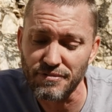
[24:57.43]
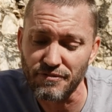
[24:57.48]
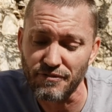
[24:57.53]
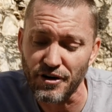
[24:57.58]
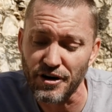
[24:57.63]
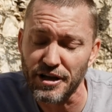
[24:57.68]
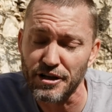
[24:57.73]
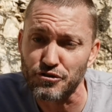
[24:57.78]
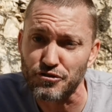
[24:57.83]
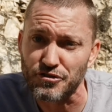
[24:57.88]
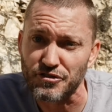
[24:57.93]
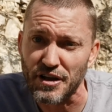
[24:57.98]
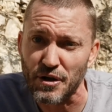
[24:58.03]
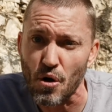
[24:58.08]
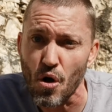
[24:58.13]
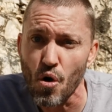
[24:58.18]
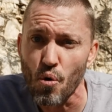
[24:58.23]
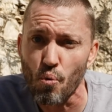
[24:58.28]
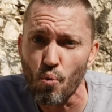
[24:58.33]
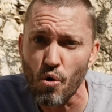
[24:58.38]
Very interesting.
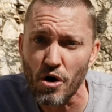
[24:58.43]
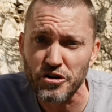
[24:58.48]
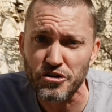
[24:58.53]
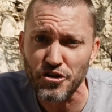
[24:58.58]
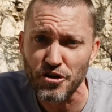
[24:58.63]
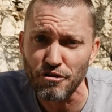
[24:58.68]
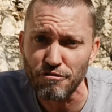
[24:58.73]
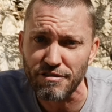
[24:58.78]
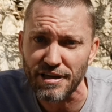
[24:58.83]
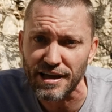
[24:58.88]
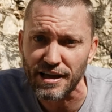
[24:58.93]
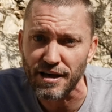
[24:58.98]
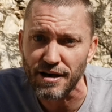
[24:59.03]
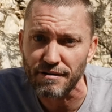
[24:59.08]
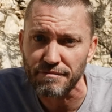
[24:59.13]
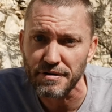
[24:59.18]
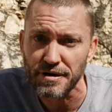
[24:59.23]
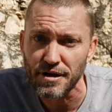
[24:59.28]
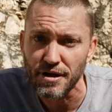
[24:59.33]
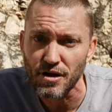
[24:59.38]
What do you think
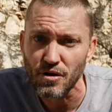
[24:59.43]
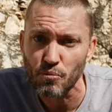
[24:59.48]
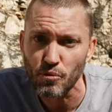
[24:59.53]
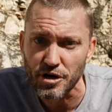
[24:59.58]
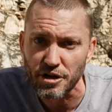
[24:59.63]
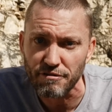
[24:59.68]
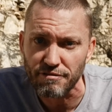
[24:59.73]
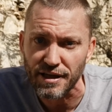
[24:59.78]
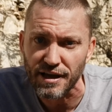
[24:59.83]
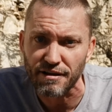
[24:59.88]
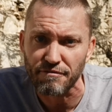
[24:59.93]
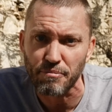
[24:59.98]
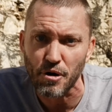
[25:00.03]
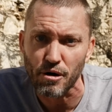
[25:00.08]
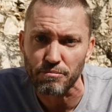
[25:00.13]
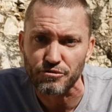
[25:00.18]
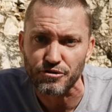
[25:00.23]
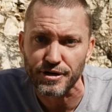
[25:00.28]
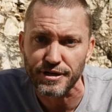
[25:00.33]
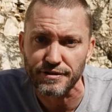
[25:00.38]
of when you think of
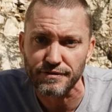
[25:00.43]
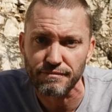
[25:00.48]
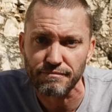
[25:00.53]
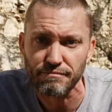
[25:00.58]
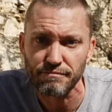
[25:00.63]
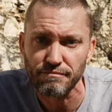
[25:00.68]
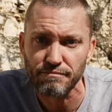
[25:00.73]
palm trees?